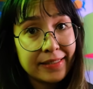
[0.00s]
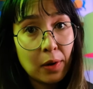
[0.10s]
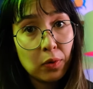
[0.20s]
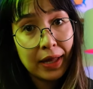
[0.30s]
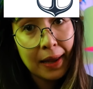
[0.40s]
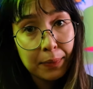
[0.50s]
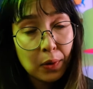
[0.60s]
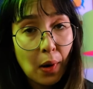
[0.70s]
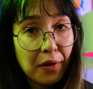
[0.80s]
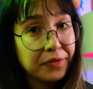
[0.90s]
that will keep
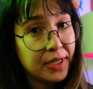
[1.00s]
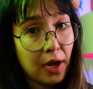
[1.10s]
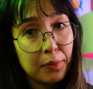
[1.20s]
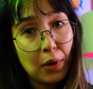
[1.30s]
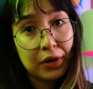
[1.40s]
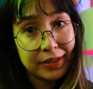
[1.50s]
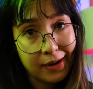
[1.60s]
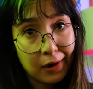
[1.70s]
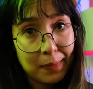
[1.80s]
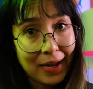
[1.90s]
you off data broker
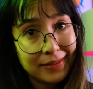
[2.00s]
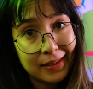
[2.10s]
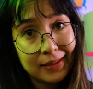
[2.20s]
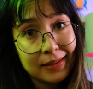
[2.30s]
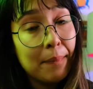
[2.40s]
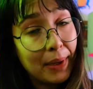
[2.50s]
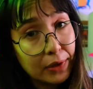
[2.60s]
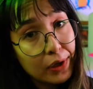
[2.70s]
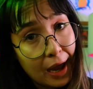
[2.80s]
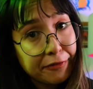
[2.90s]
databases, but
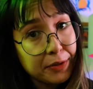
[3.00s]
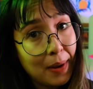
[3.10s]
you'll have to